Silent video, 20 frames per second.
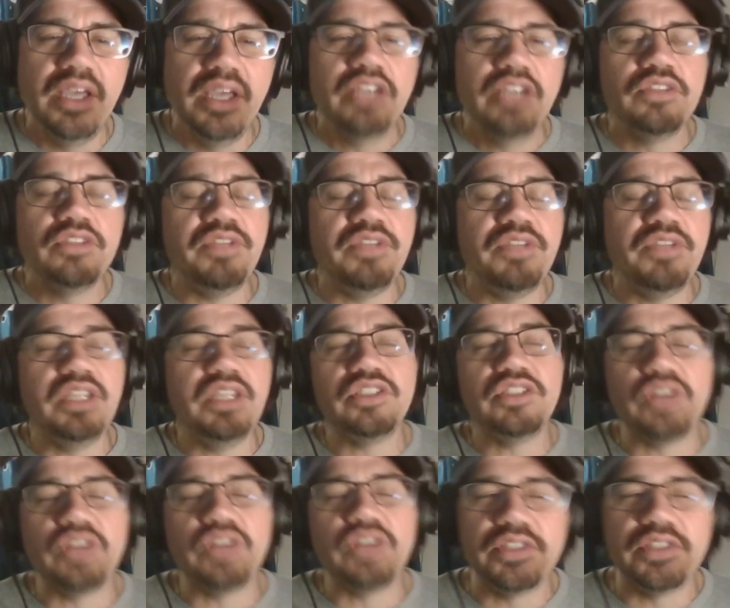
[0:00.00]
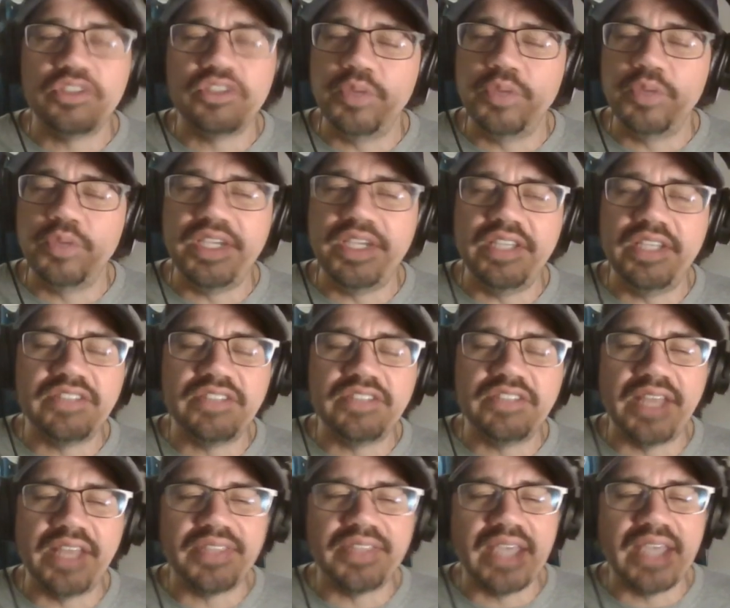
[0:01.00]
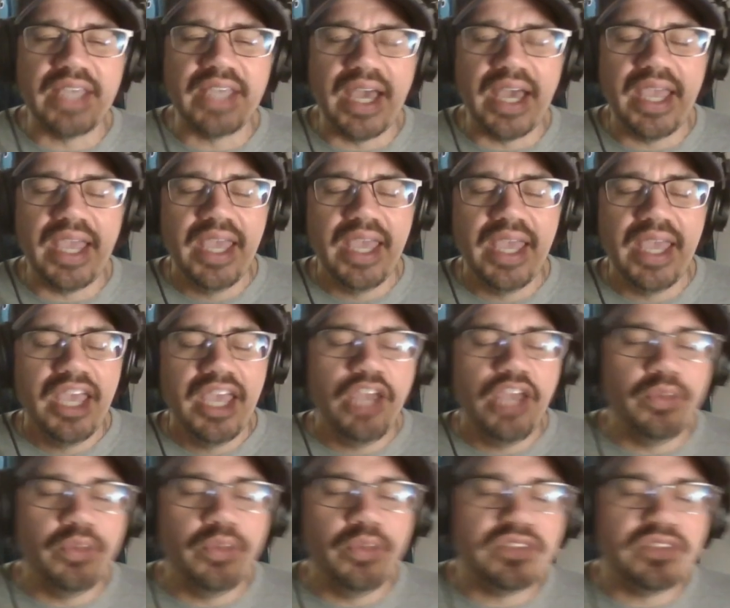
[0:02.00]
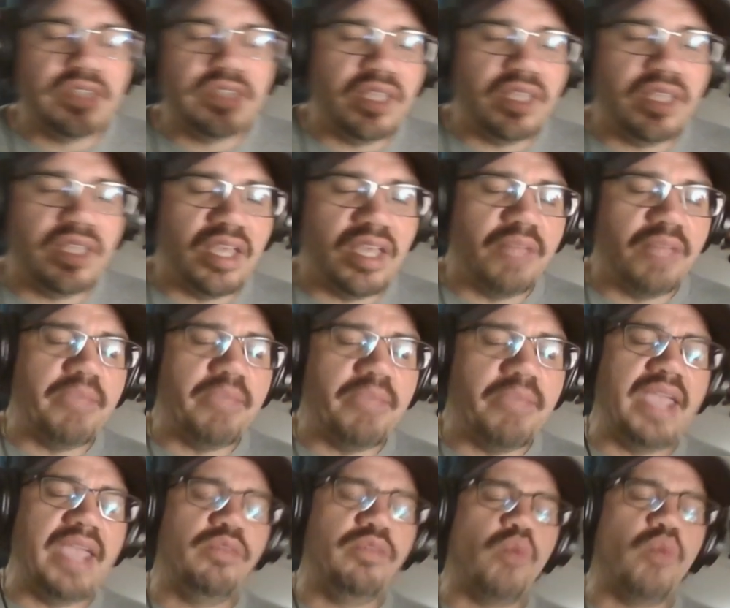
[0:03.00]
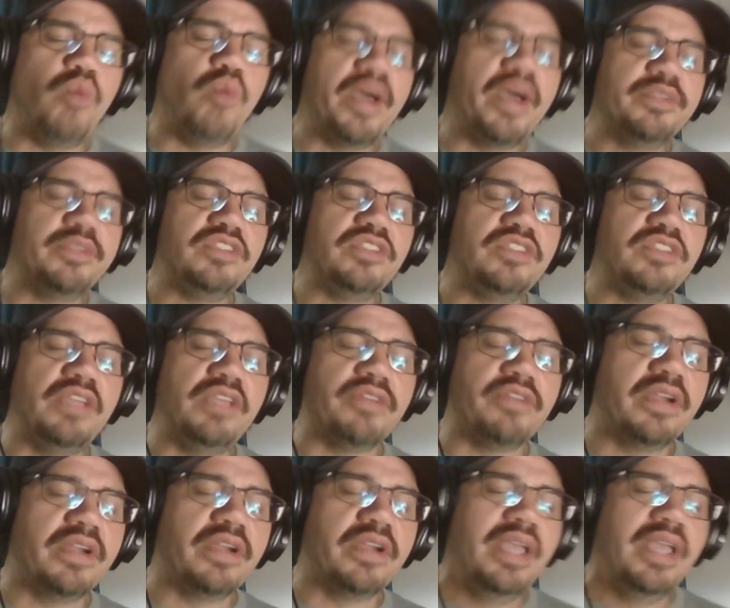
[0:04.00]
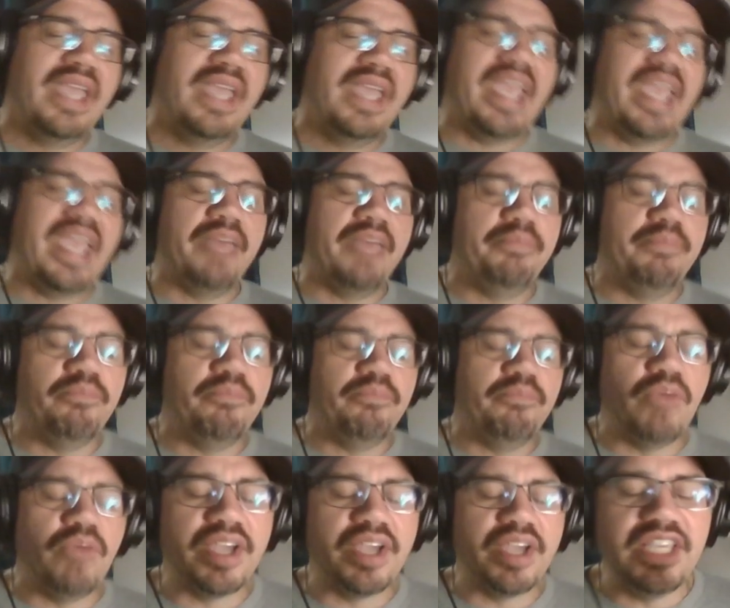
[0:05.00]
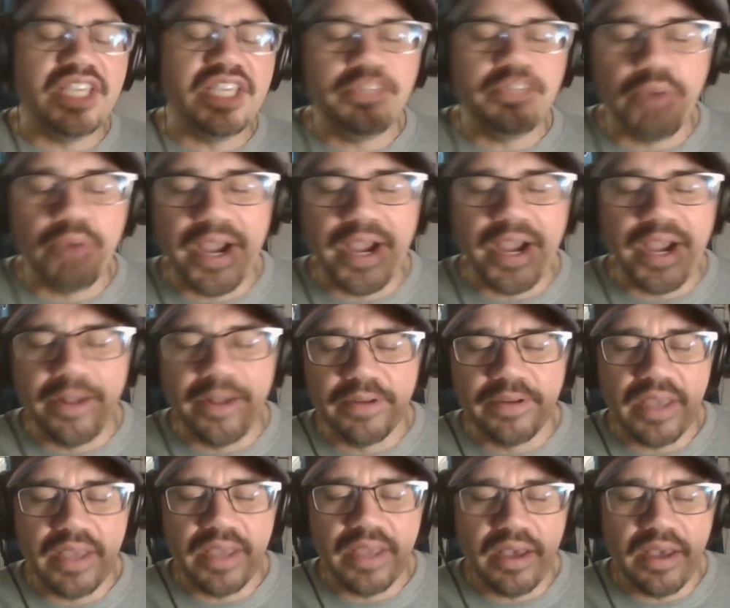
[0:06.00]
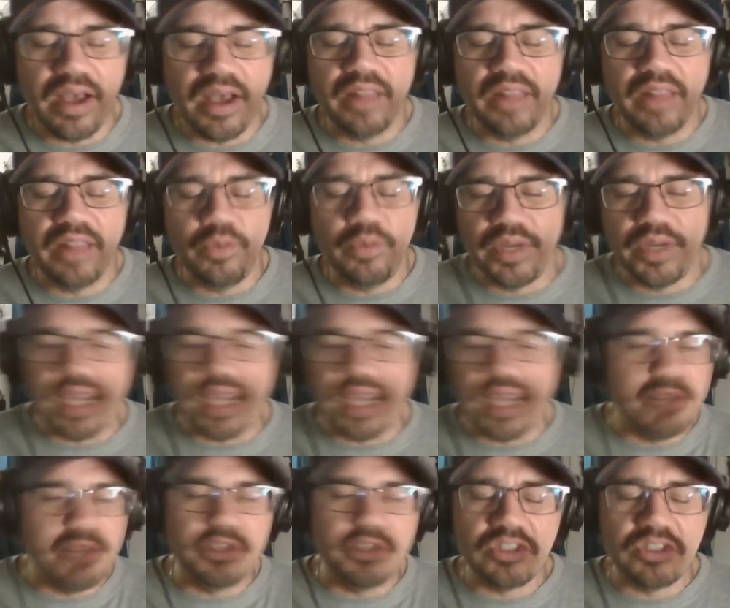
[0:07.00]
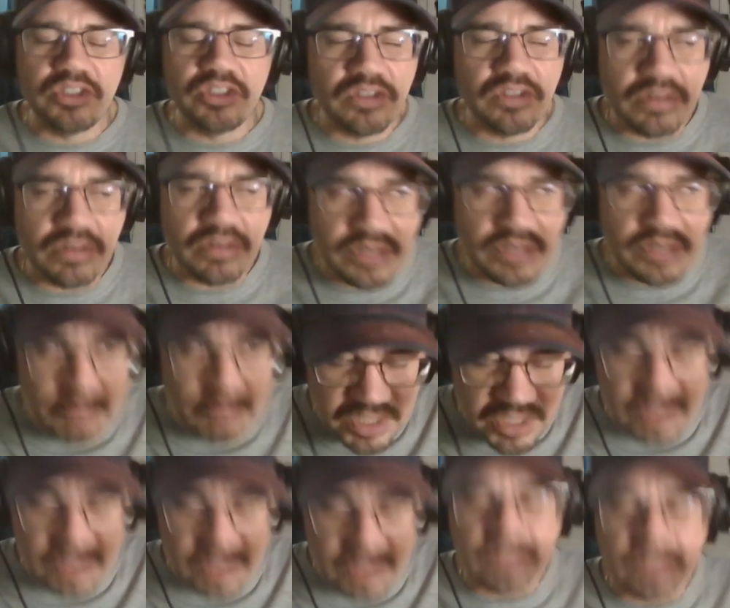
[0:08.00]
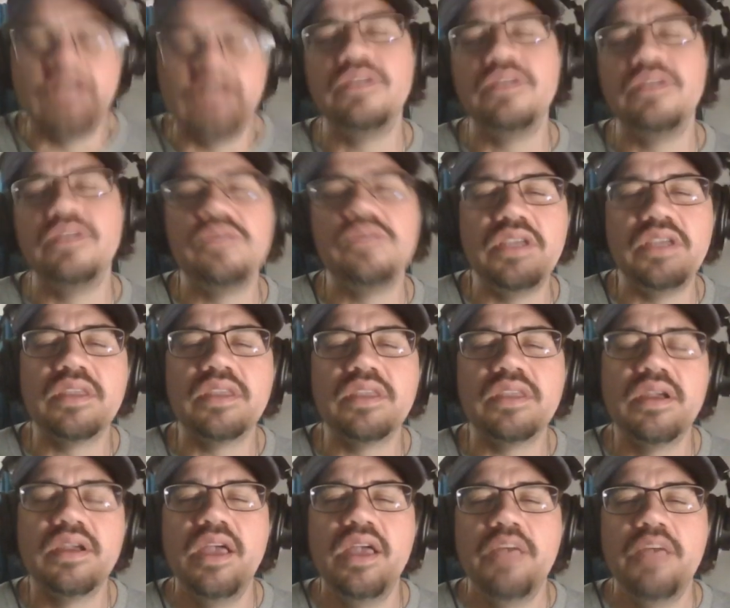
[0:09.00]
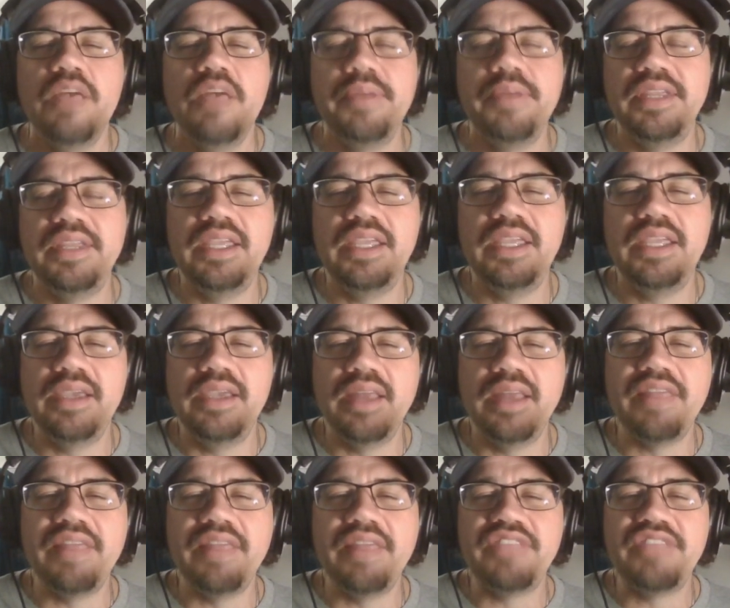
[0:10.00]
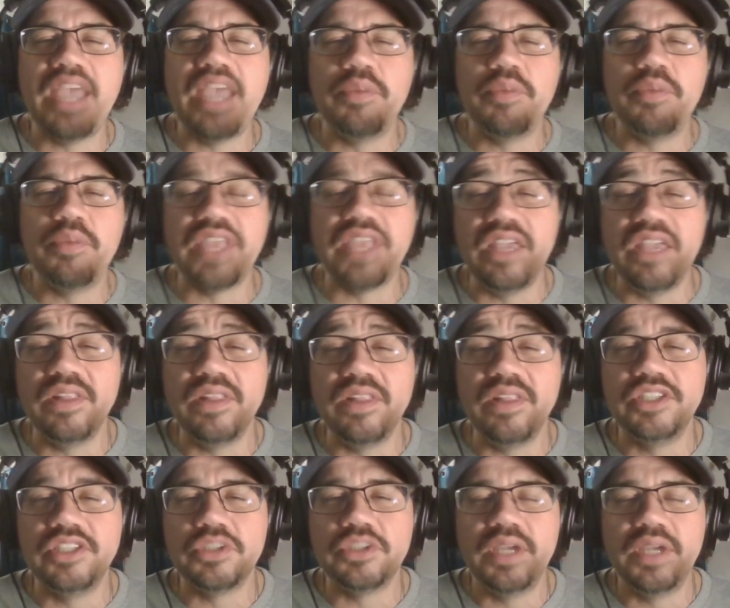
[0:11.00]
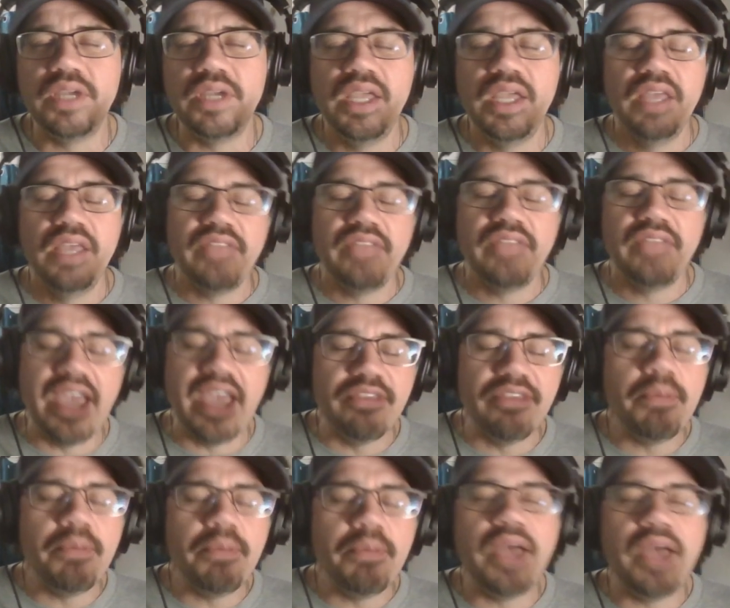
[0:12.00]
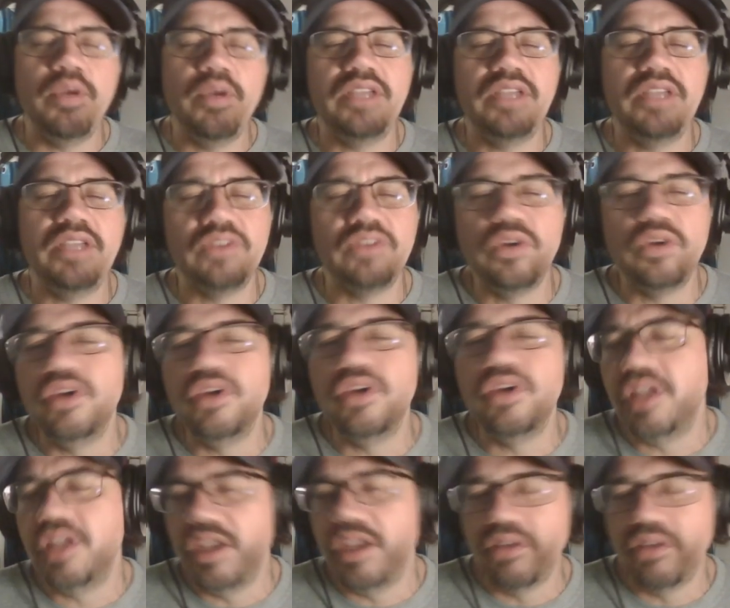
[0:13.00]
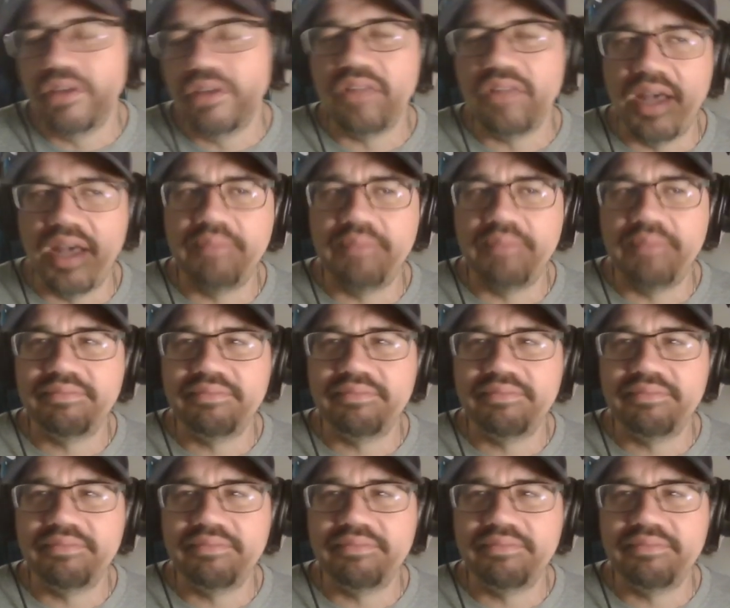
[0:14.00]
So if you need to start this week, he's not the guy. He was the main wide receiver, and Marquise Brown, Hollywood. I didn't mention this in the news either, but he left the game with a heel injury. They had the bye week, so it could heal up.